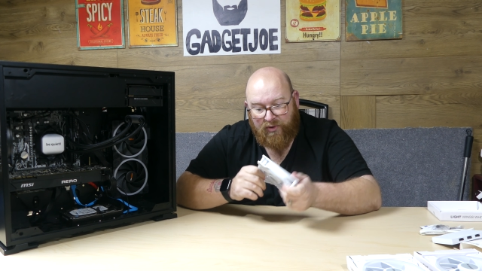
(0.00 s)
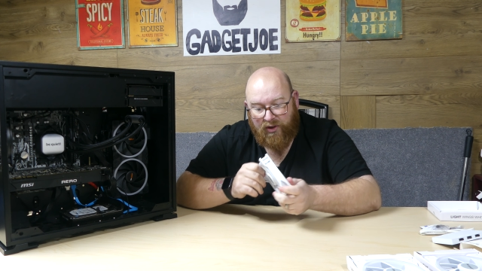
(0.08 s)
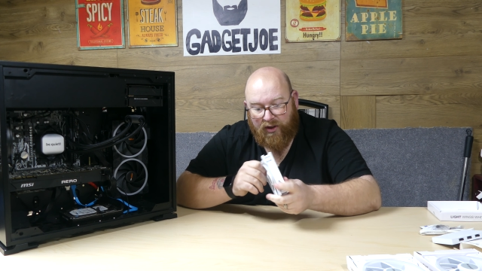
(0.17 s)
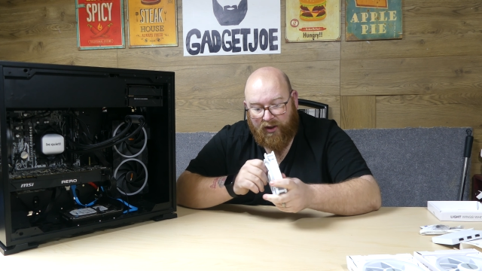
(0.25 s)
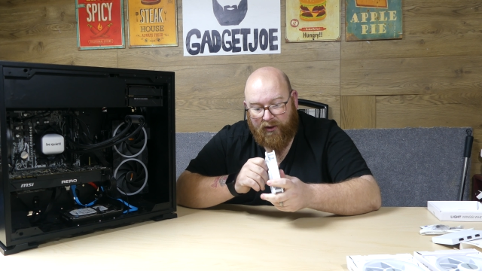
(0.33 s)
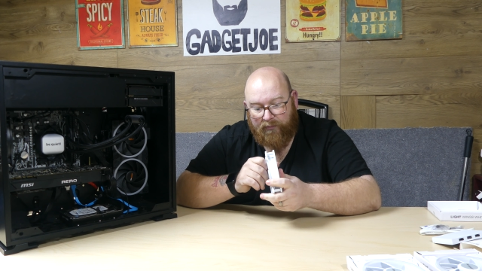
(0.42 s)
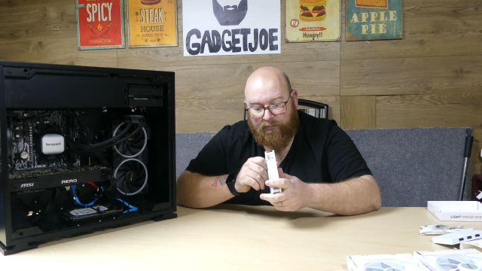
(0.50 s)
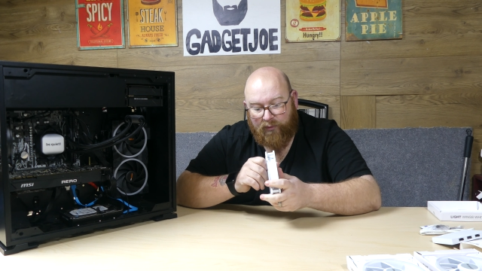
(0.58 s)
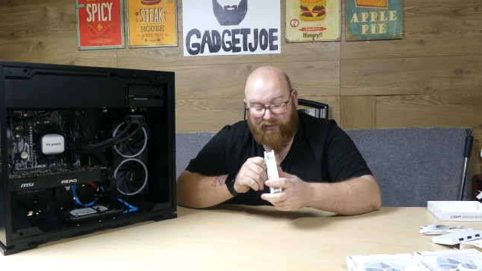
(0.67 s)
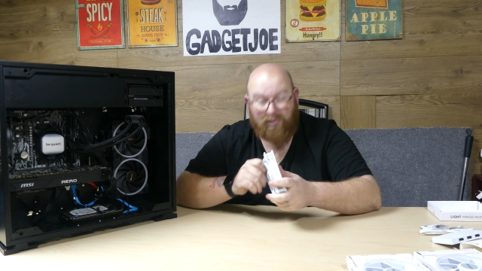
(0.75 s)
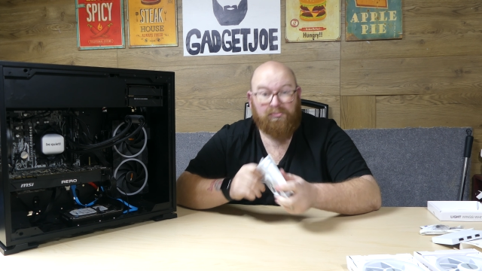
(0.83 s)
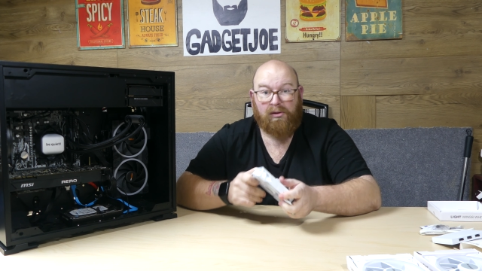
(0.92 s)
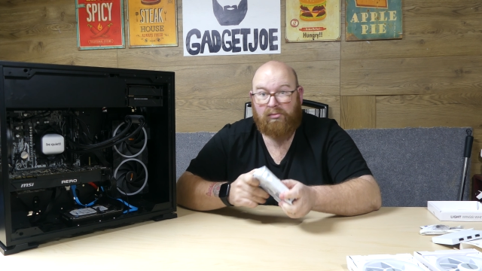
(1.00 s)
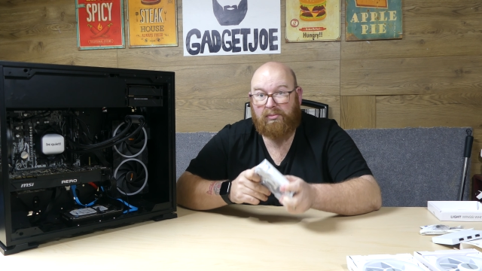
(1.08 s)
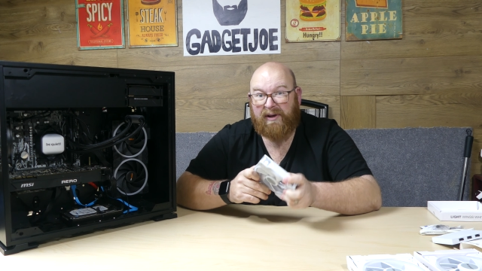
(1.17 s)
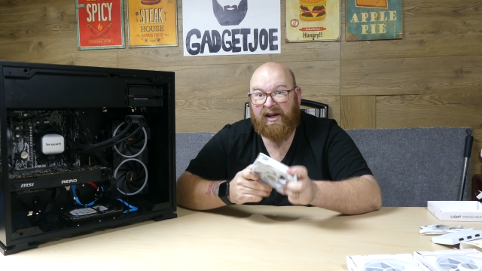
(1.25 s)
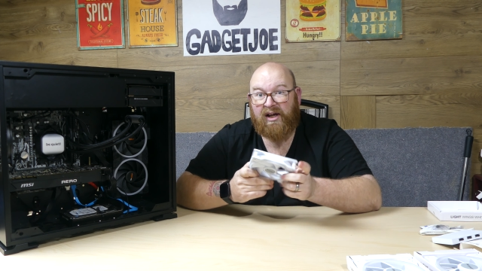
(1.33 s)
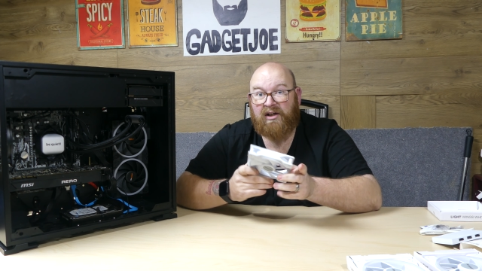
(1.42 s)
well, they
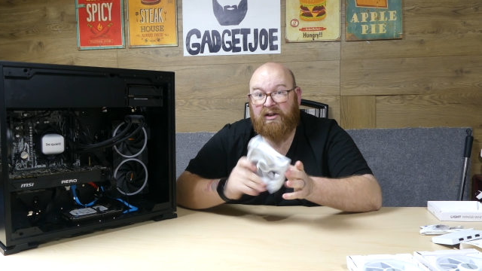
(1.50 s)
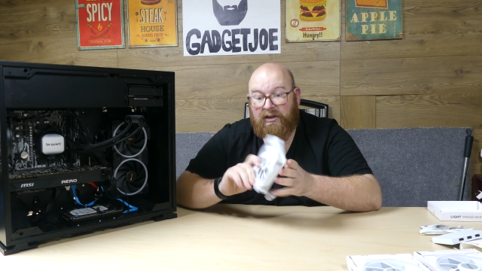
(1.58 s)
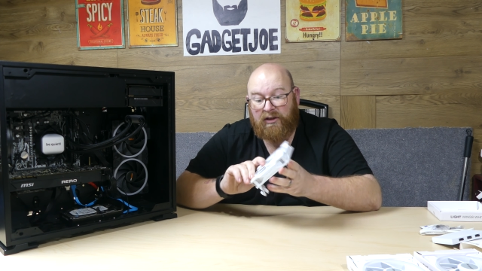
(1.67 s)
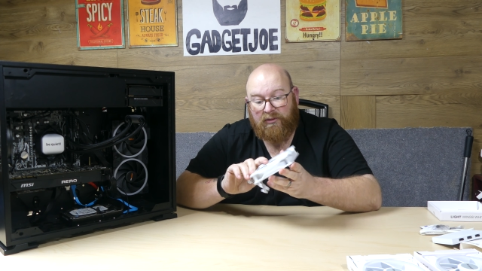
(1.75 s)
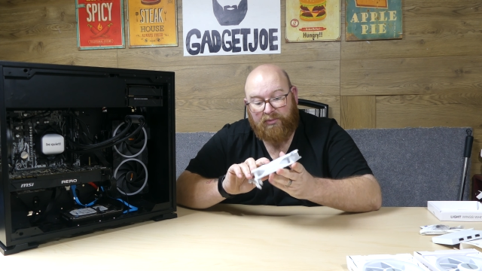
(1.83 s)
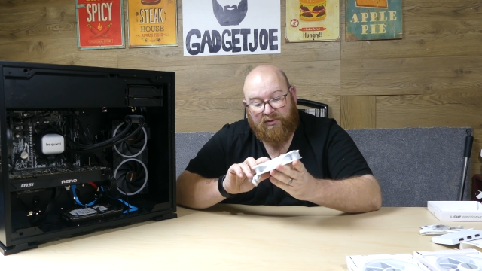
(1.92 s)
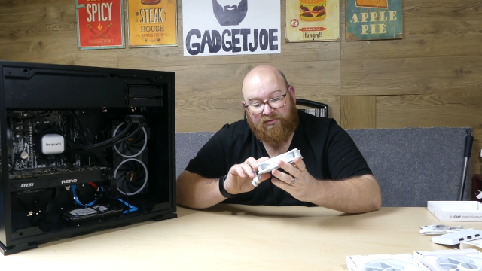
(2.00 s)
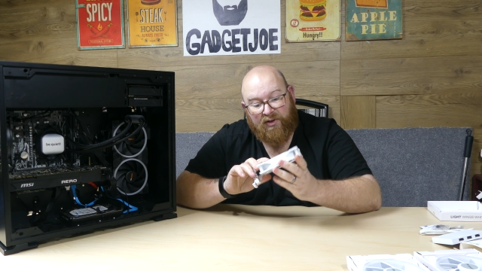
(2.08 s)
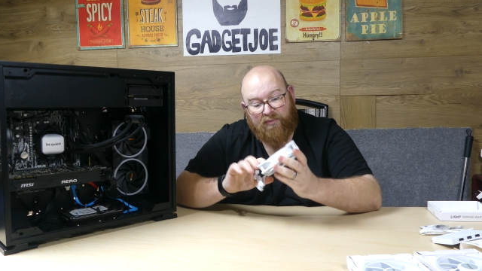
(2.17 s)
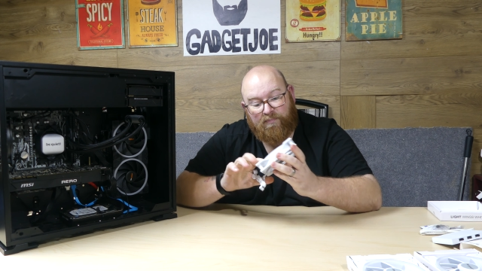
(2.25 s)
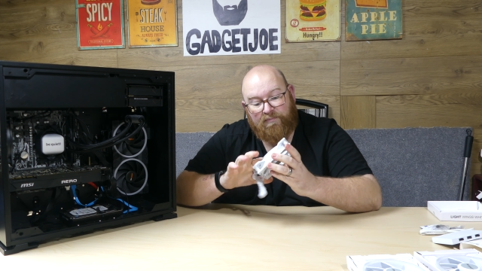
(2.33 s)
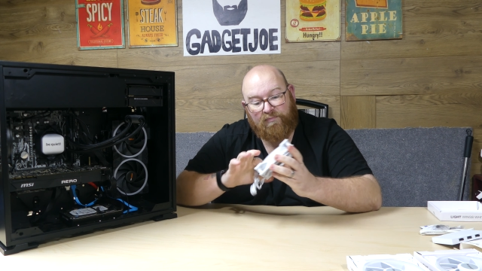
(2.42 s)
probably are, but there's